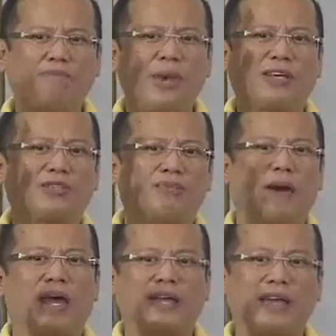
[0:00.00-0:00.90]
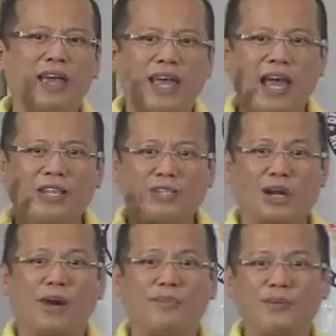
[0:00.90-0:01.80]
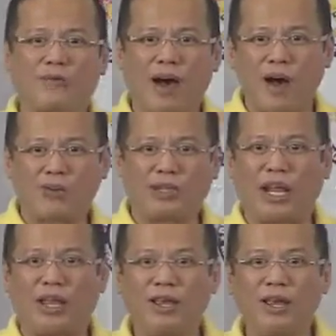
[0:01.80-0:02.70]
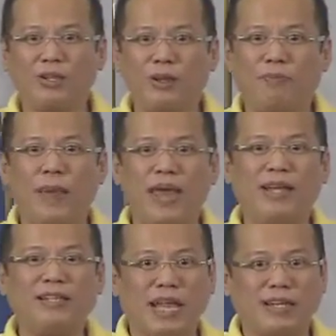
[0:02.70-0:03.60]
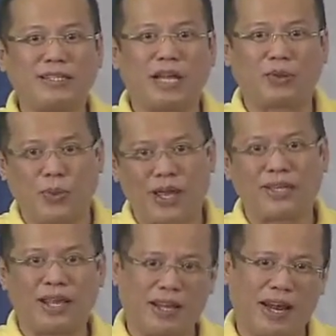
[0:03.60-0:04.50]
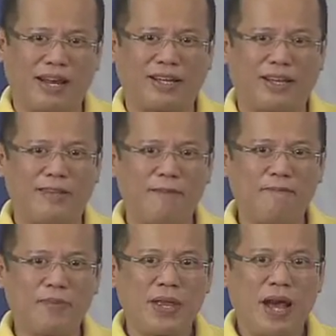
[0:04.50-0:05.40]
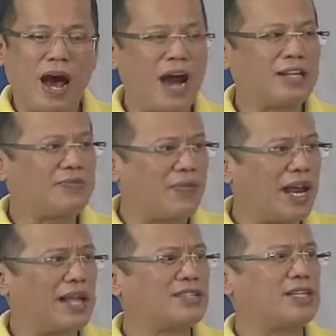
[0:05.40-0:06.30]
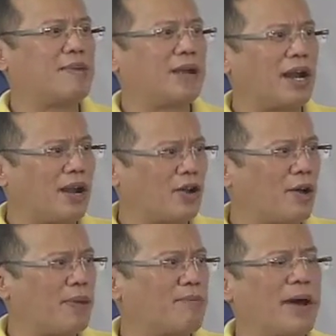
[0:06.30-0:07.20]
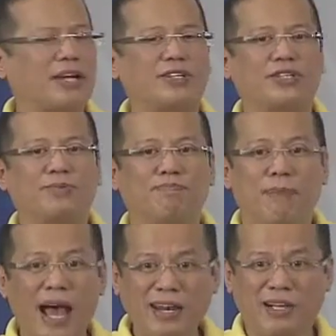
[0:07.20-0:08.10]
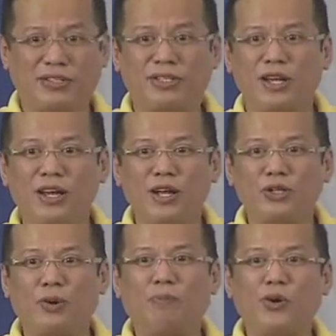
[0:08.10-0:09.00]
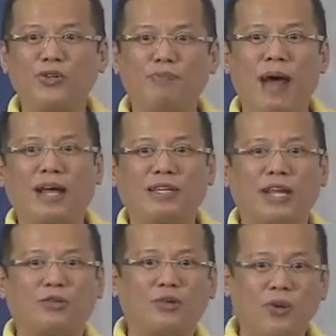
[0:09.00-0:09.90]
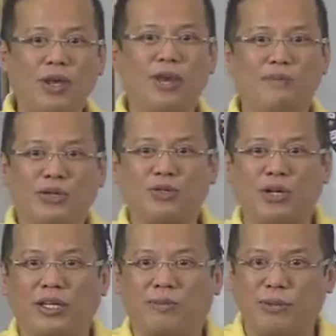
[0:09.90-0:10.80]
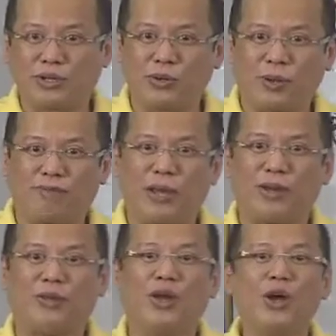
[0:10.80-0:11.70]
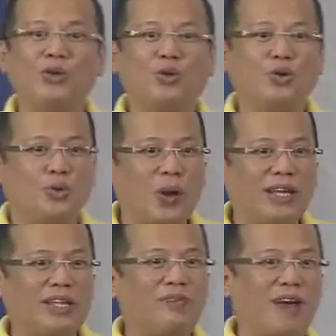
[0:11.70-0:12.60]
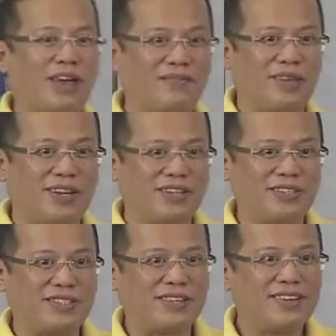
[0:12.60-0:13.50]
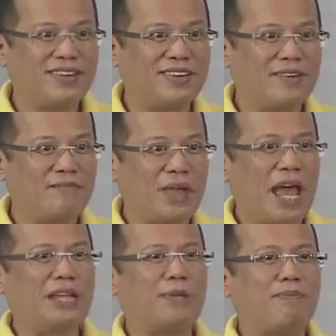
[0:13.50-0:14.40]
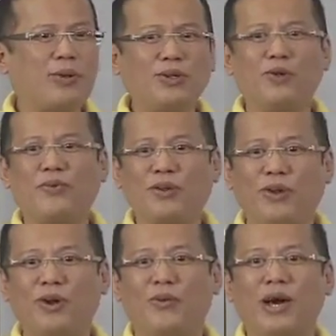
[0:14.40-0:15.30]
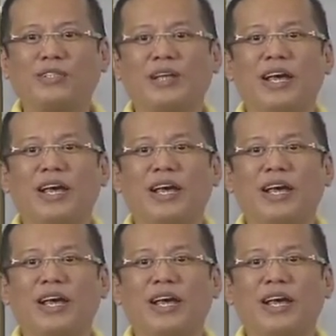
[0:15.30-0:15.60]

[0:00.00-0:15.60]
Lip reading: big spike in terms of outlay to pay debt that we had inherited. Our finance team and our economic managers managed to push back that 2-year maturing period to 25 years. And the beauty of it all was